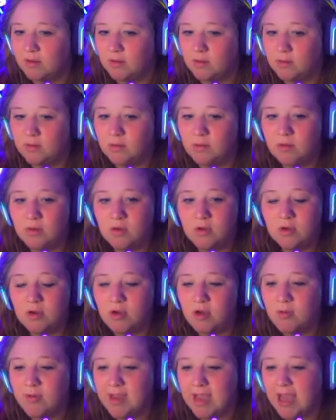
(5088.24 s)

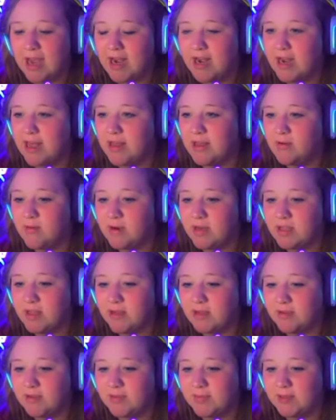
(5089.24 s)
Oh, we got another one of
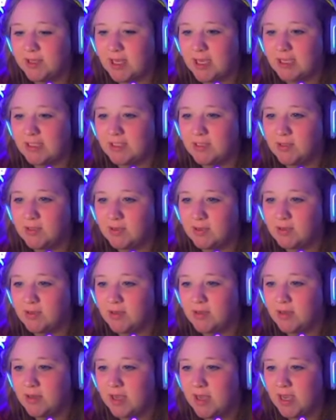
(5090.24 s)
those. Look, guys
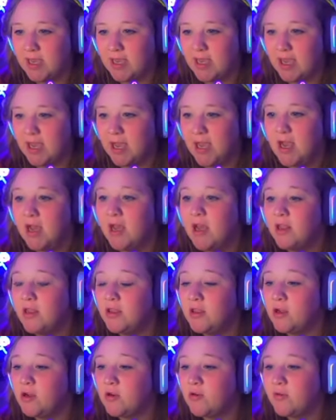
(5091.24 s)
sold. Heck yeah.
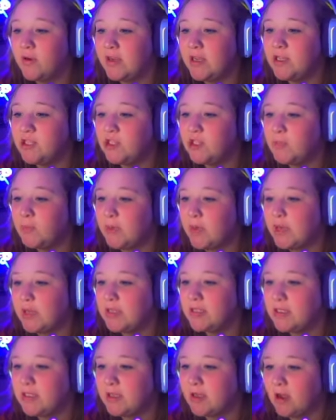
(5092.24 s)
The Grinch
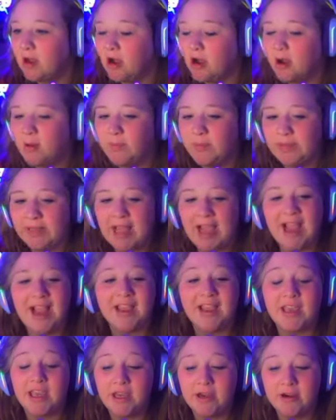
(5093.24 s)
bought the all
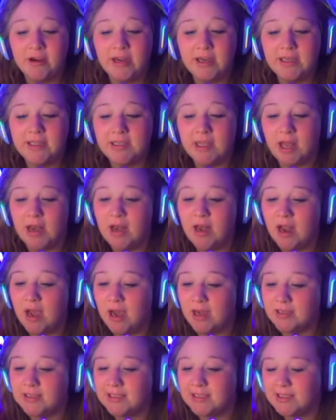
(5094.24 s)
black earrings. Uh,
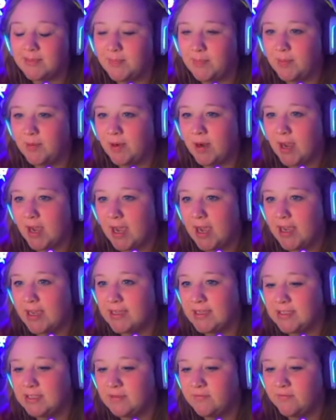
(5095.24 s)
not
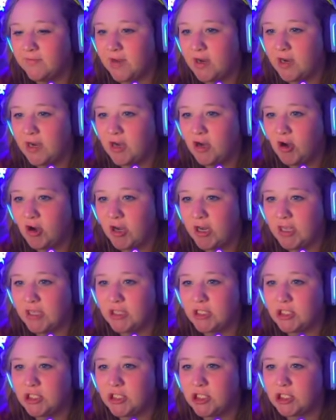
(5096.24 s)
surprised. Very
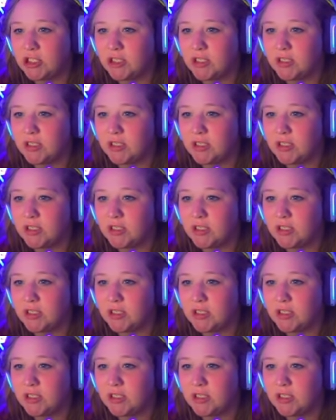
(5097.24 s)
Grinch.